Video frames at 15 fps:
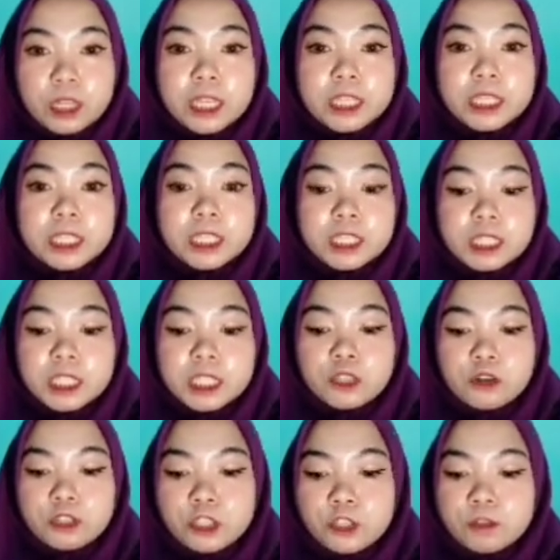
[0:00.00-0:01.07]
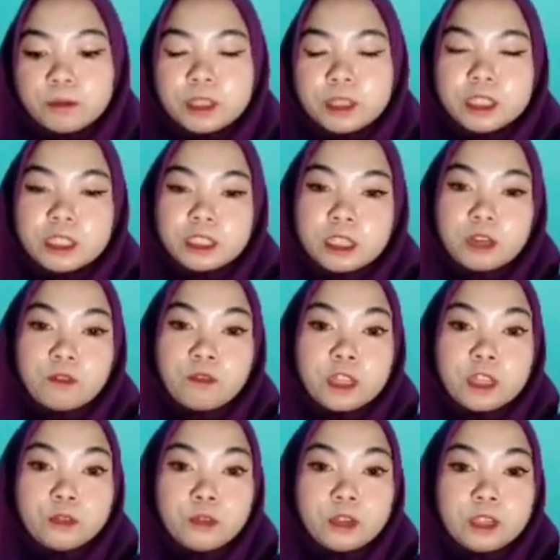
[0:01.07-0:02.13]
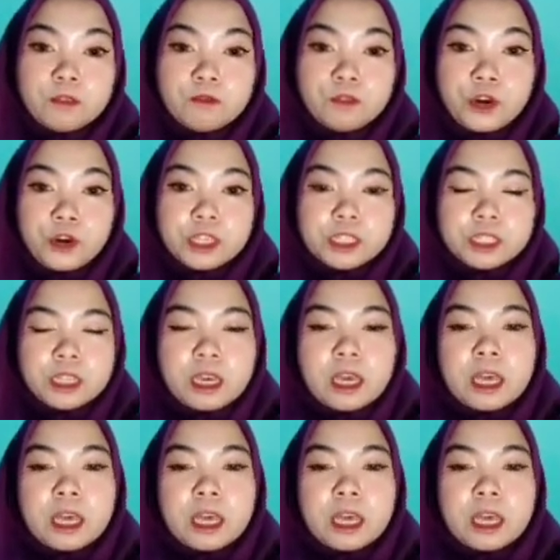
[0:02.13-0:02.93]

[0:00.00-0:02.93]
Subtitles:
and the third document is a vendor invoice.